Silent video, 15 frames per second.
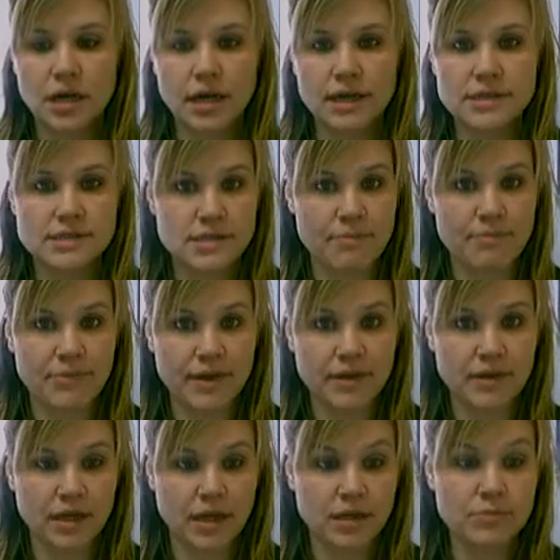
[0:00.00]
is
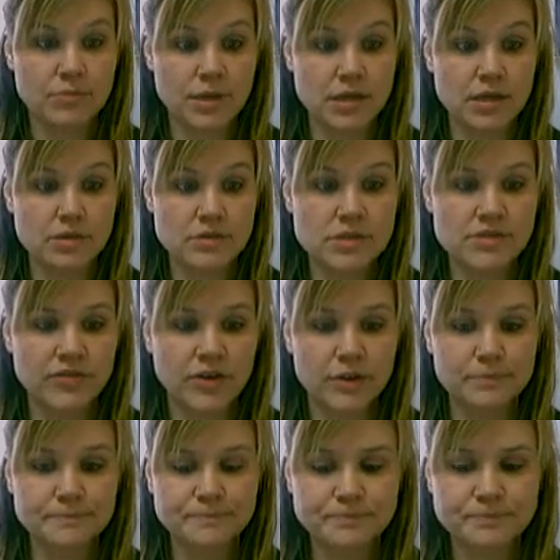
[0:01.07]
something that can be useful.